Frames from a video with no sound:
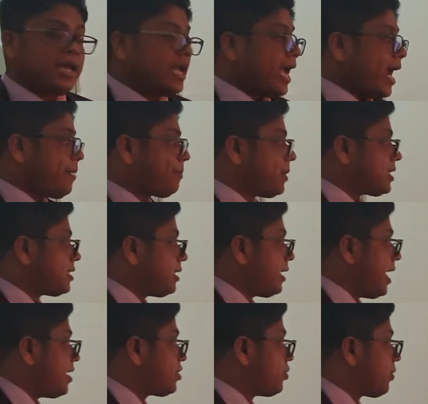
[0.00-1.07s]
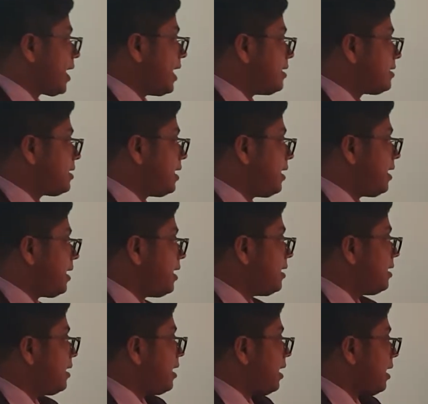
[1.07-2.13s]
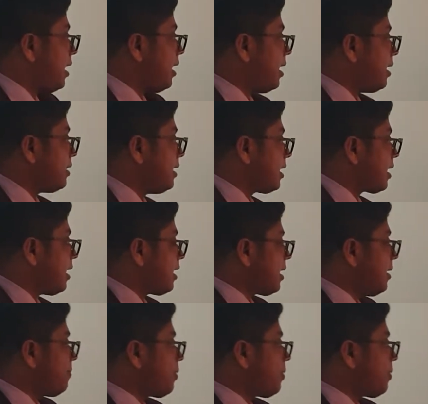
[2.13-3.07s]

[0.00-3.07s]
At present, as you can see in the current